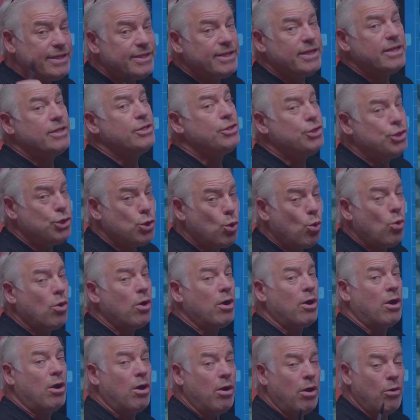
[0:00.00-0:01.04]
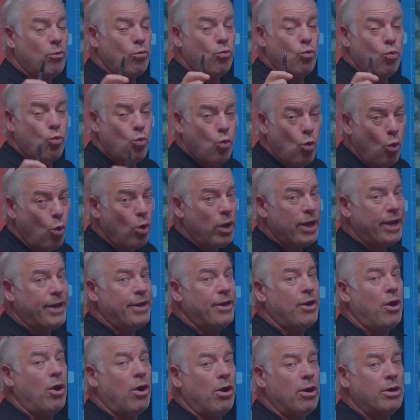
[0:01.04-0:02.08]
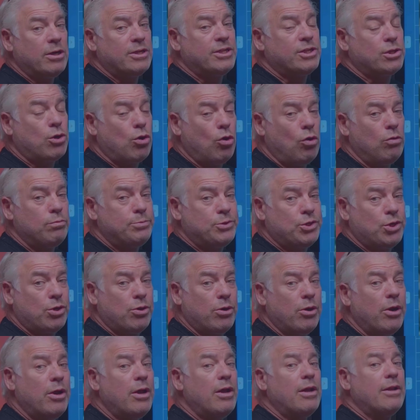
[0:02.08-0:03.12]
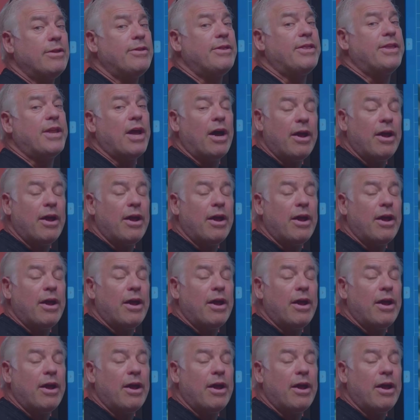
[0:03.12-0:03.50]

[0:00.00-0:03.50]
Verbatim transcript: this is your ruling art sculpture